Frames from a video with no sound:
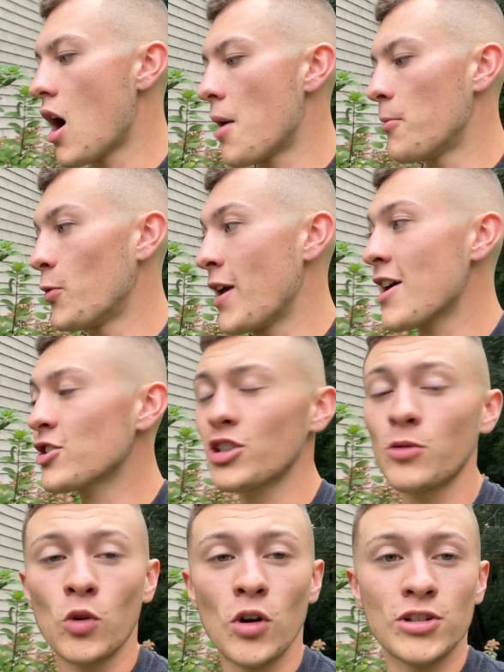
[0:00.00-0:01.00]
We
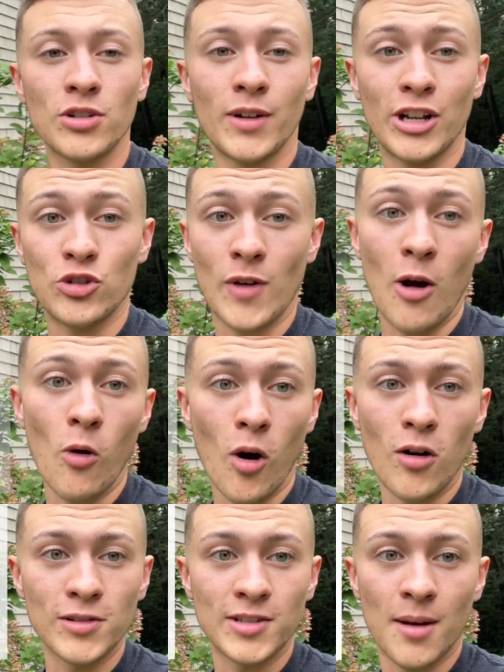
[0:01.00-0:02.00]
actually were also in a drought
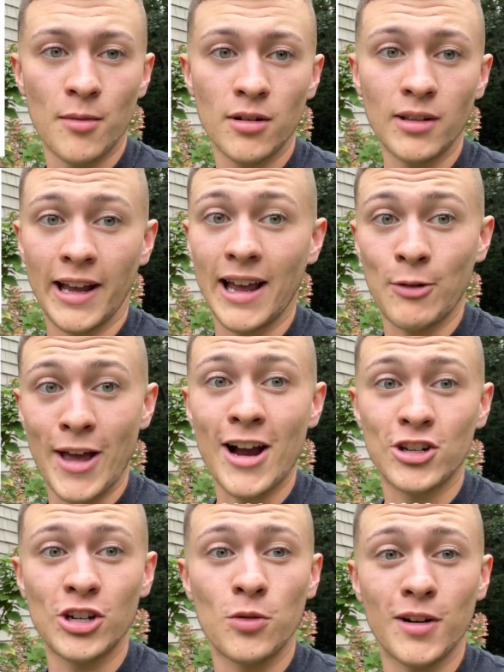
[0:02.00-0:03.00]
all summer. We
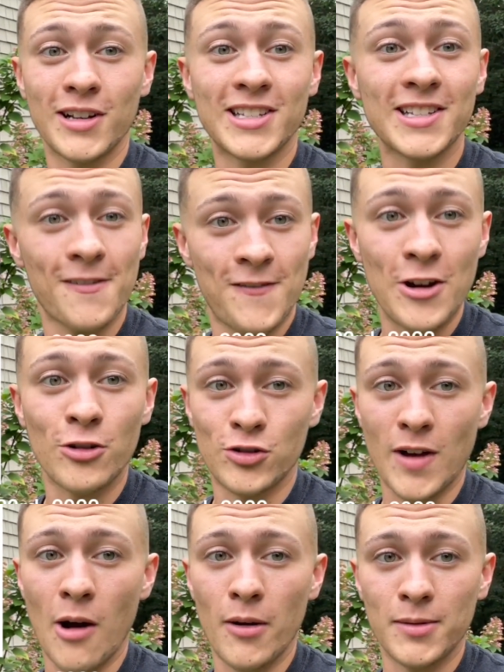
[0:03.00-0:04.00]
actually were a severe
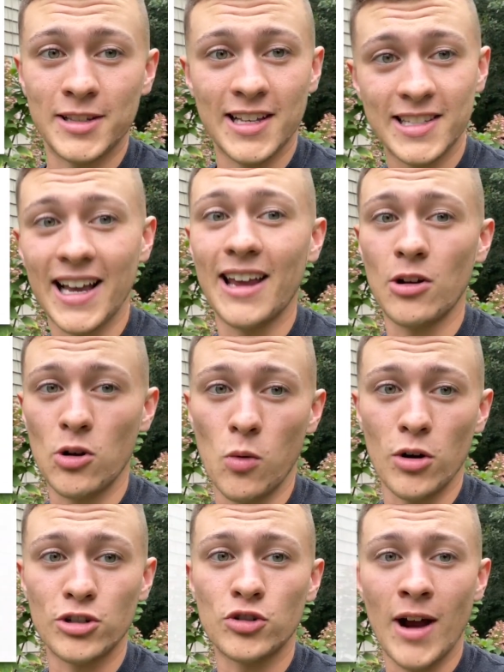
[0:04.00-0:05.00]
drought. It was the second to
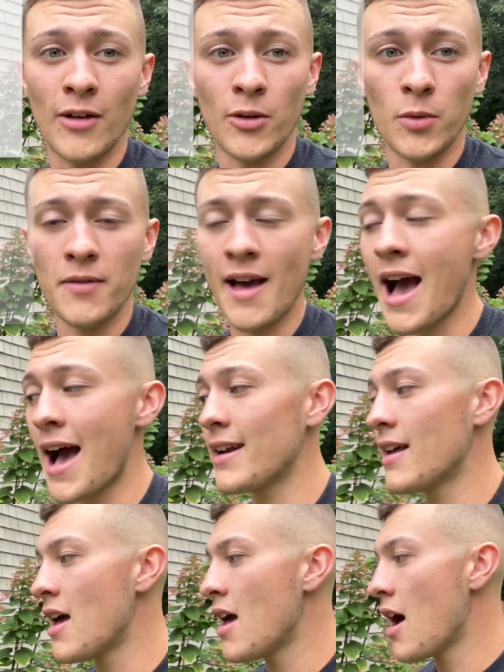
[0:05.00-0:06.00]
worst drought that we've had.
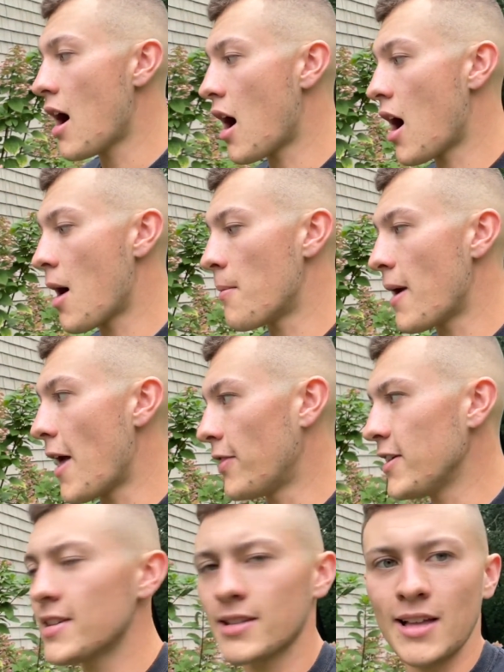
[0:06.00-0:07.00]
And
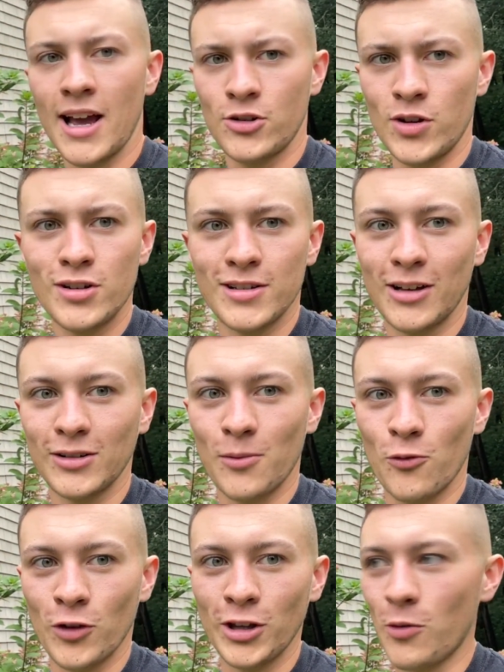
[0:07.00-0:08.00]
these hydrangeas held up
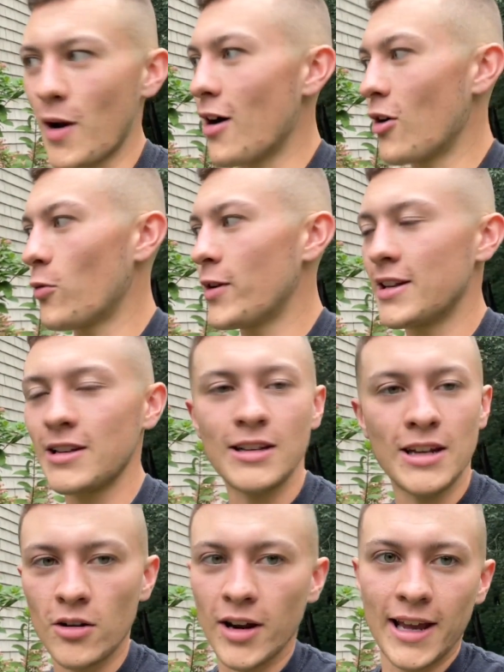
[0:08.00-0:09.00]
really well. We
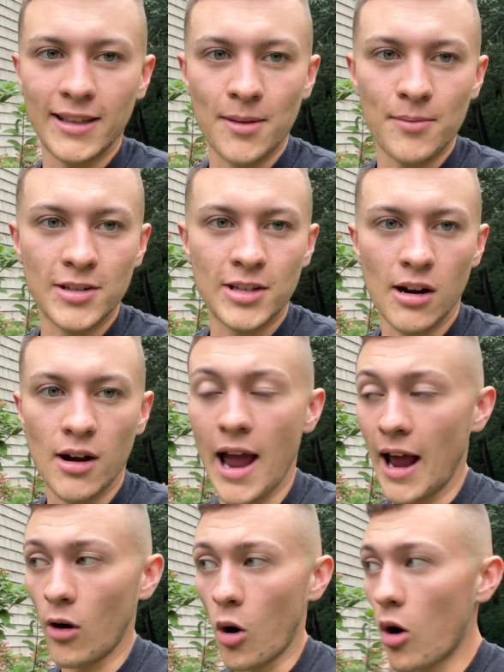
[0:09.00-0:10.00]
didn't irrigate them this year
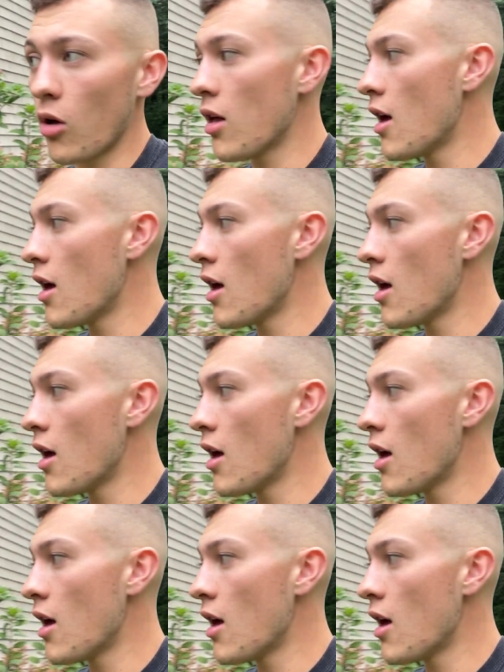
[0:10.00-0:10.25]
at all.